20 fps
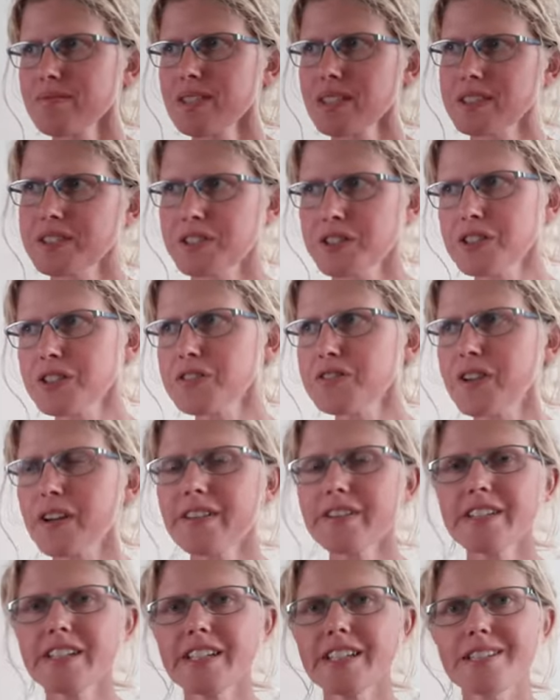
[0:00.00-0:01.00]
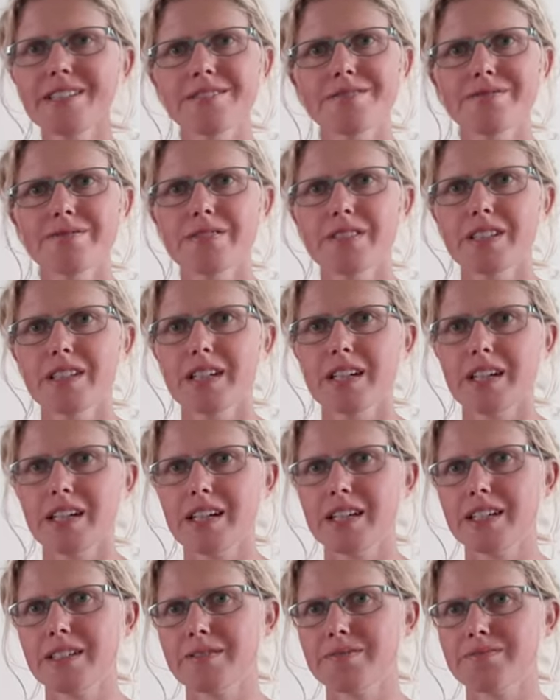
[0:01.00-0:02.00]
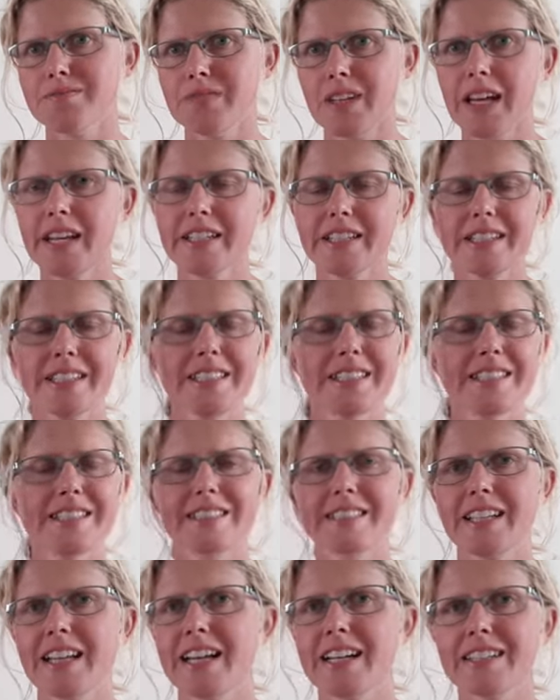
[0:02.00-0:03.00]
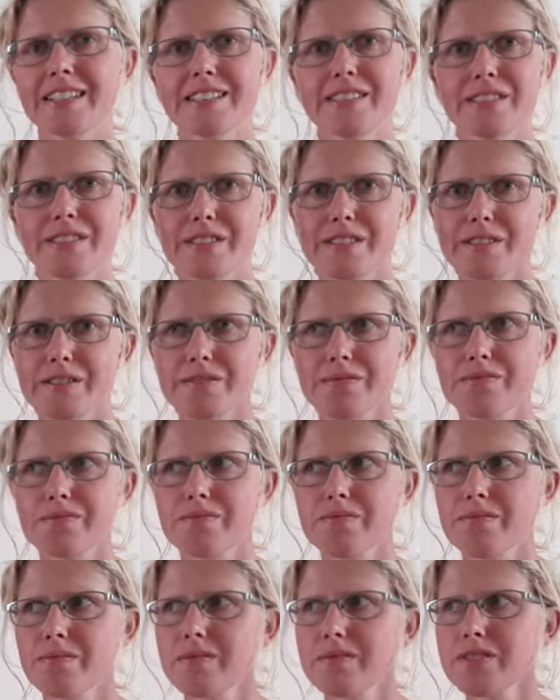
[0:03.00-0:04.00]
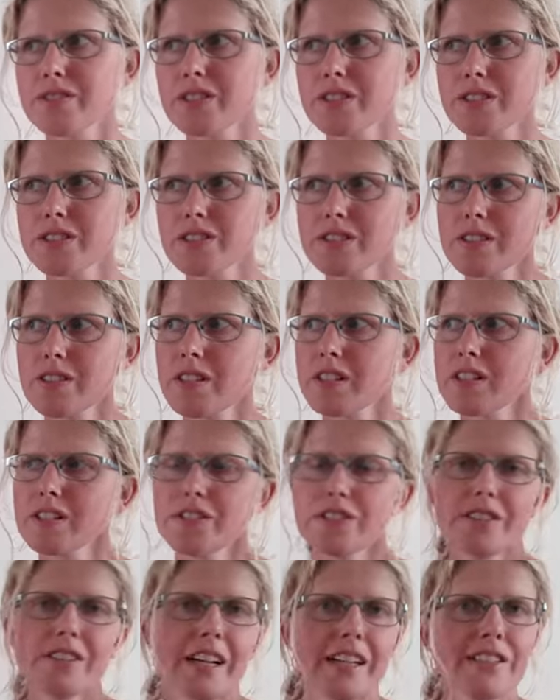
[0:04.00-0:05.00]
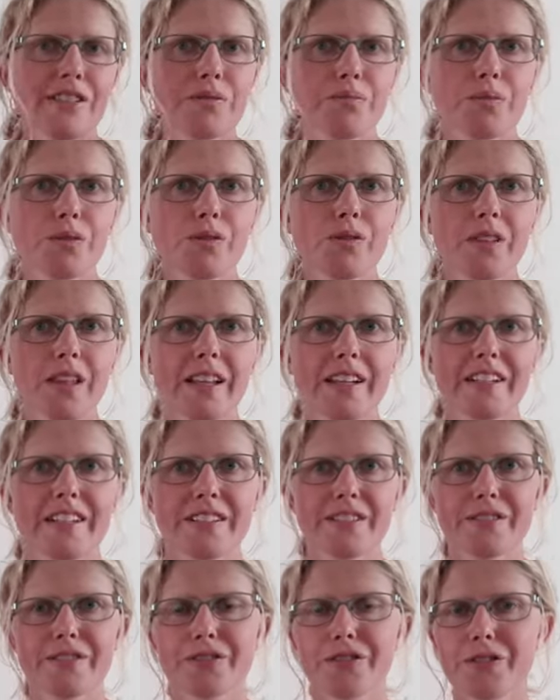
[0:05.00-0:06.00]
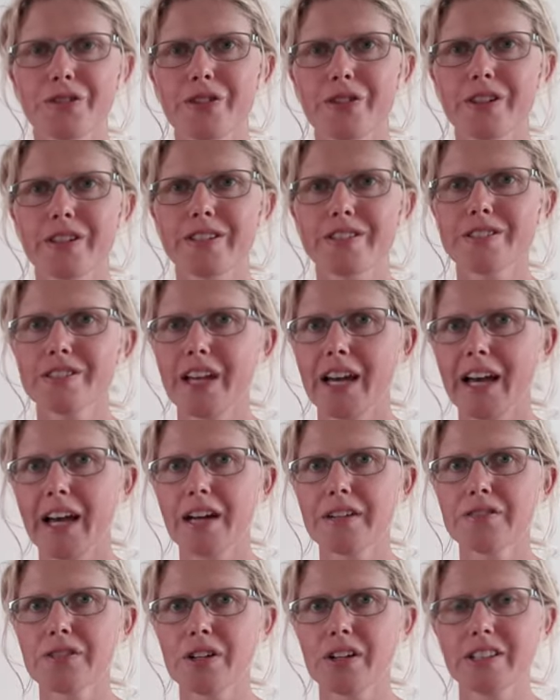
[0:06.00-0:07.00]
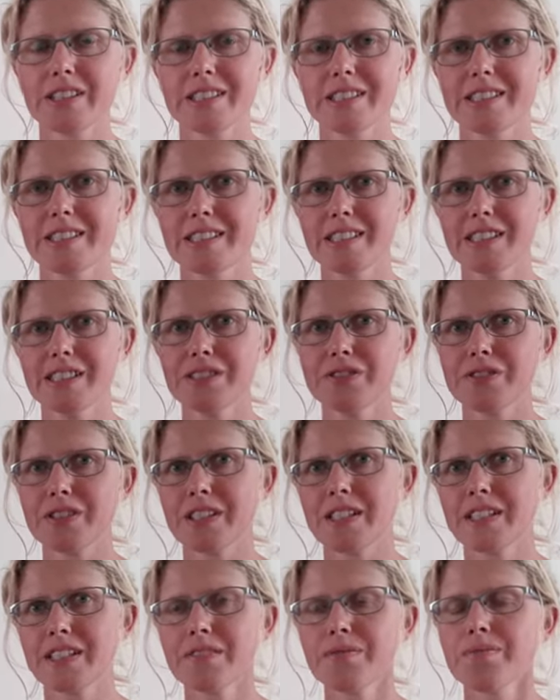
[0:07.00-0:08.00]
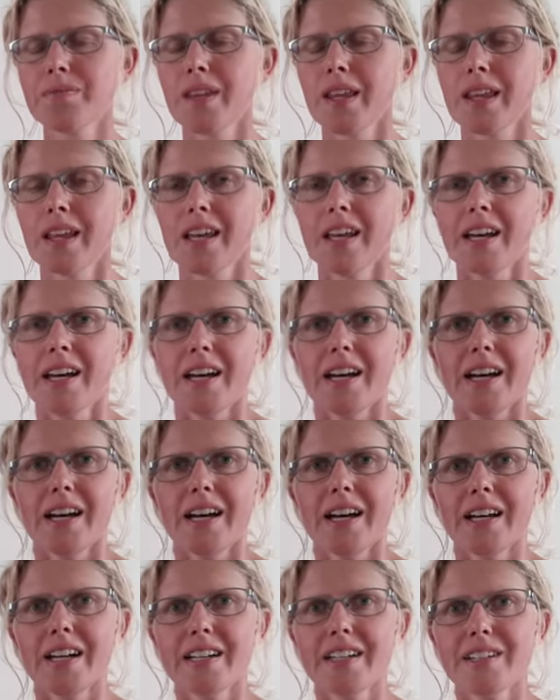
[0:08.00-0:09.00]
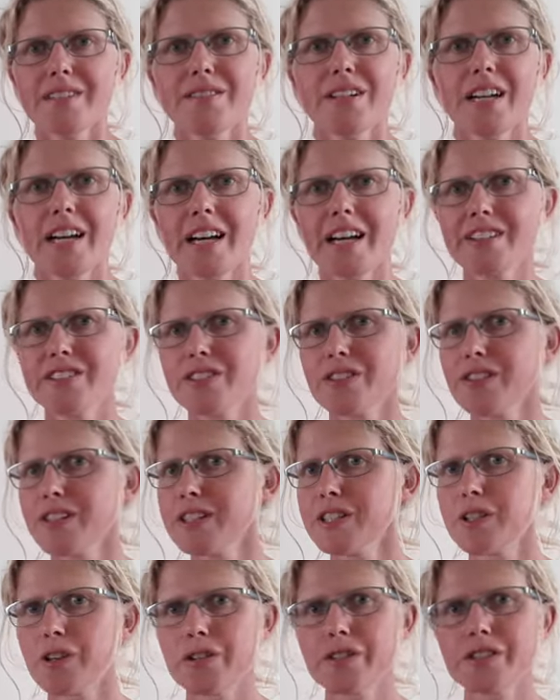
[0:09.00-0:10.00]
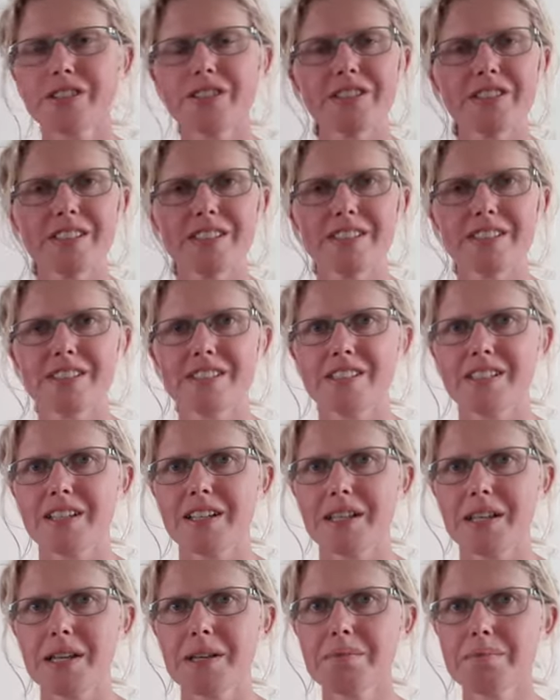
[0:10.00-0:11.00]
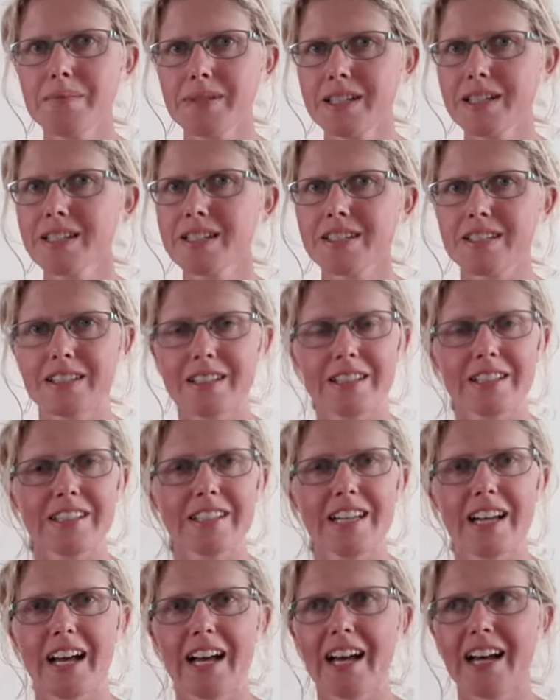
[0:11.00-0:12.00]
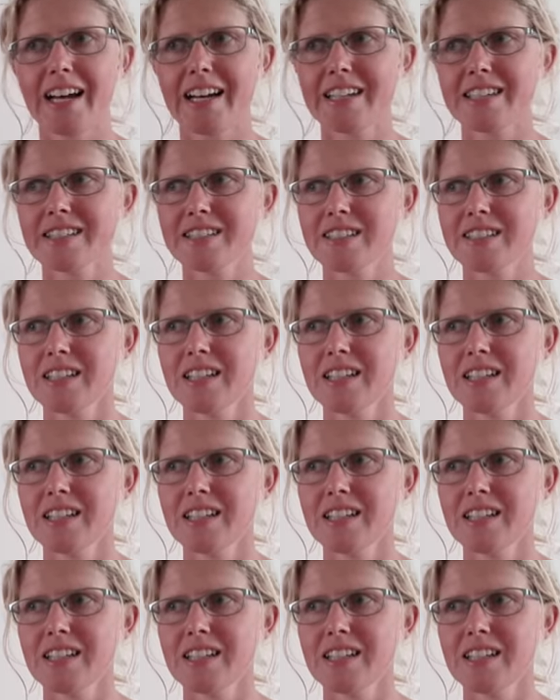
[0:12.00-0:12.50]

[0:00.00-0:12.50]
just very at ease and just a nice mood lighter to have on in the evening. So I noticed this immediately, and